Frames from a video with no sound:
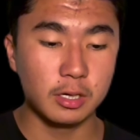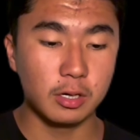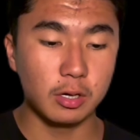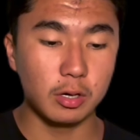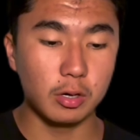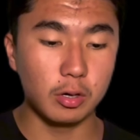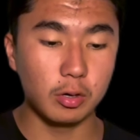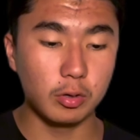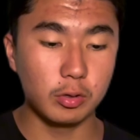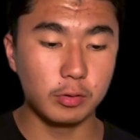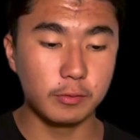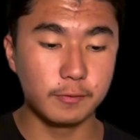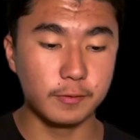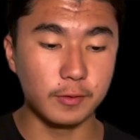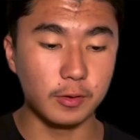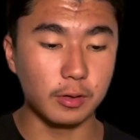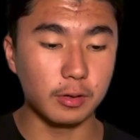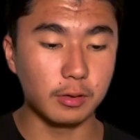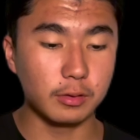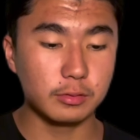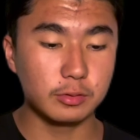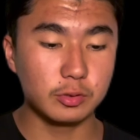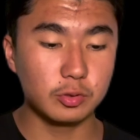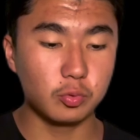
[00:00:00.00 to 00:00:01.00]
over
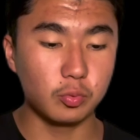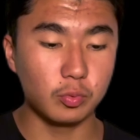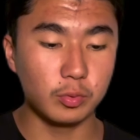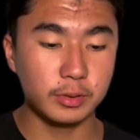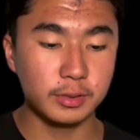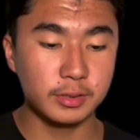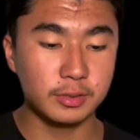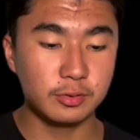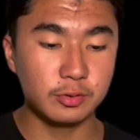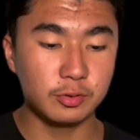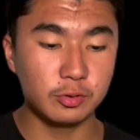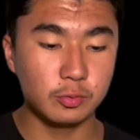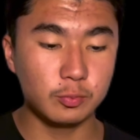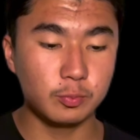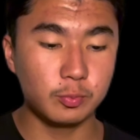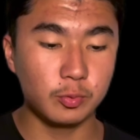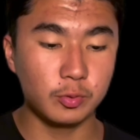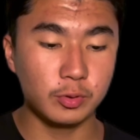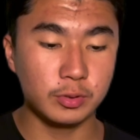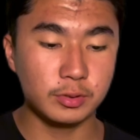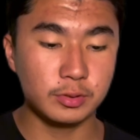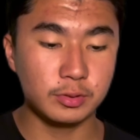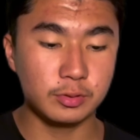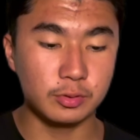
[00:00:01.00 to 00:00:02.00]

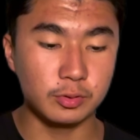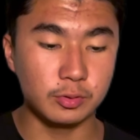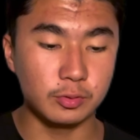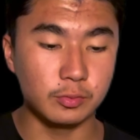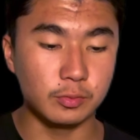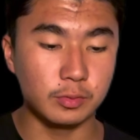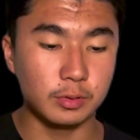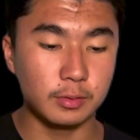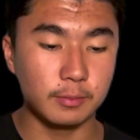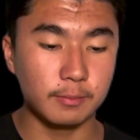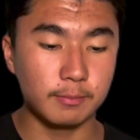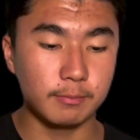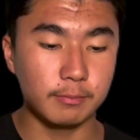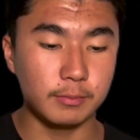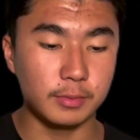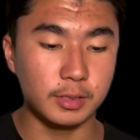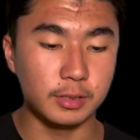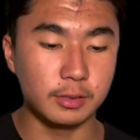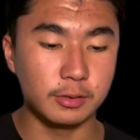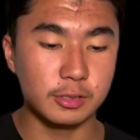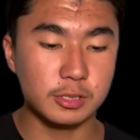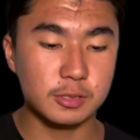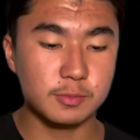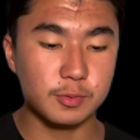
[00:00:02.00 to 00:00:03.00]
22.2
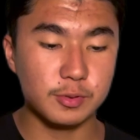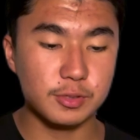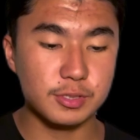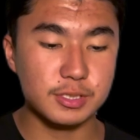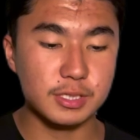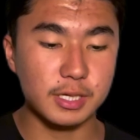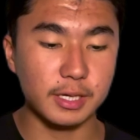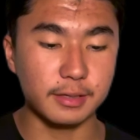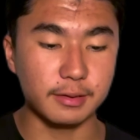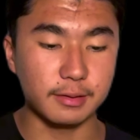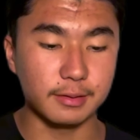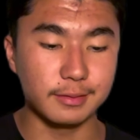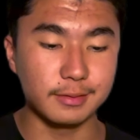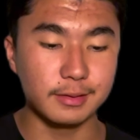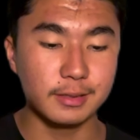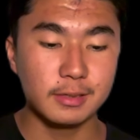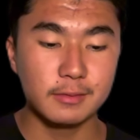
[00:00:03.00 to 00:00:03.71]
meters per second,